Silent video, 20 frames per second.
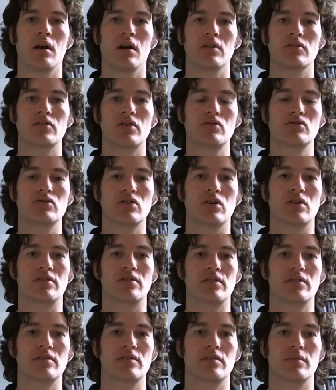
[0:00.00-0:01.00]

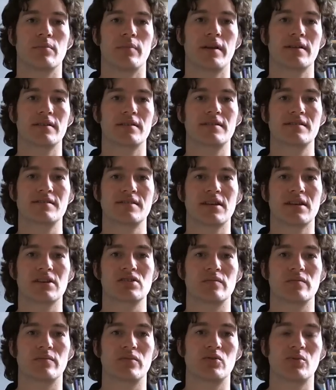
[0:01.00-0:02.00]
Sociologists make the
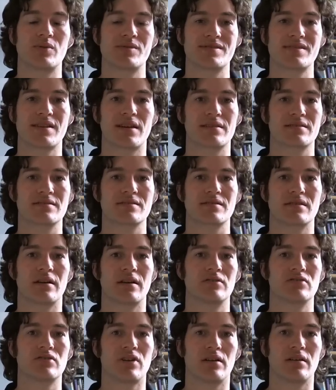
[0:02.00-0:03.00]
distinction between sex and
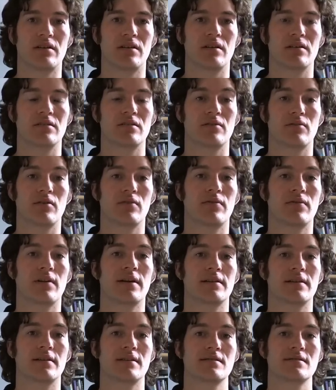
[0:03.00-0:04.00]
gender to
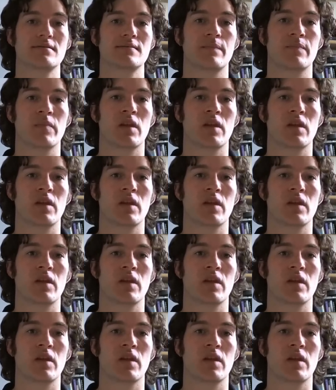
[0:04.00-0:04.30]
reflect this.